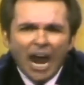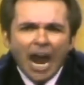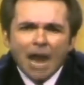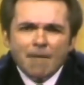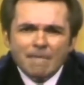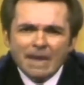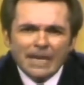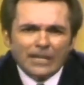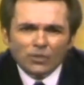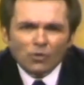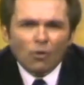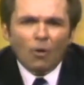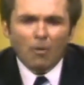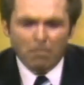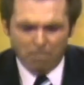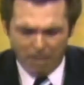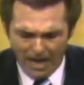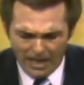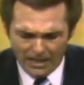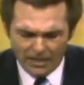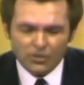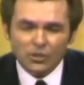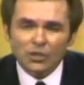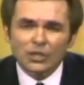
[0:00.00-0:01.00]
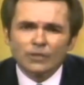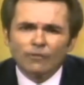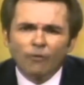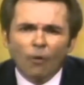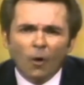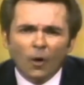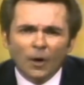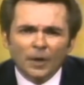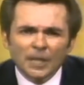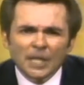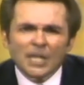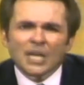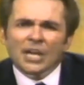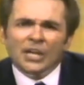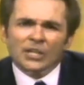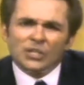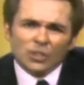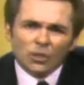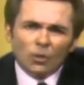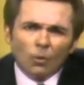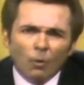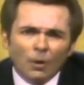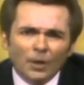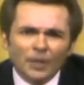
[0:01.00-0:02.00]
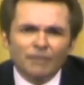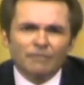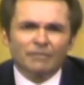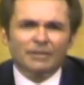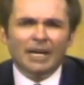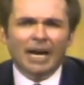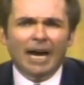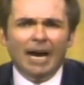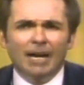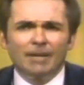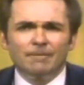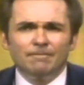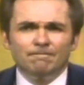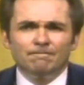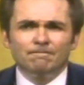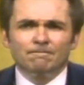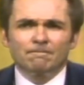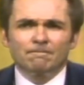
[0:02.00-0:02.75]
I make no apologies for it. It's the Word of God.